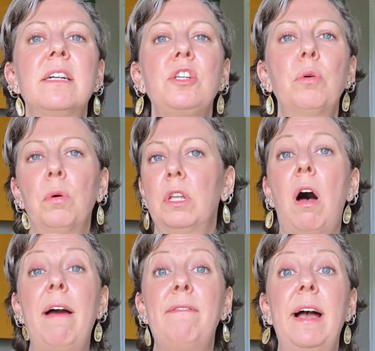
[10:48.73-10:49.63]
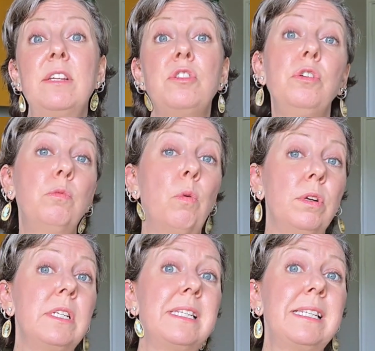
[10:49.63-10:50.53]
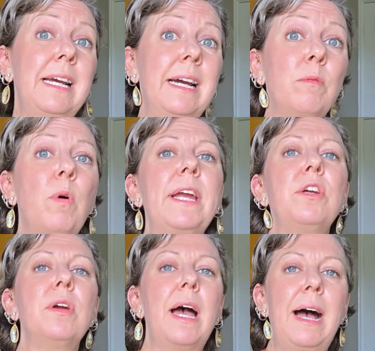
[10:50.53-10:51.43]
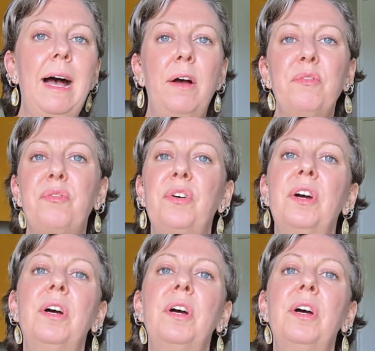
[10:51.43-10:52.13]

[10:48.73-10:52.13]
your life as you want to see it, where you have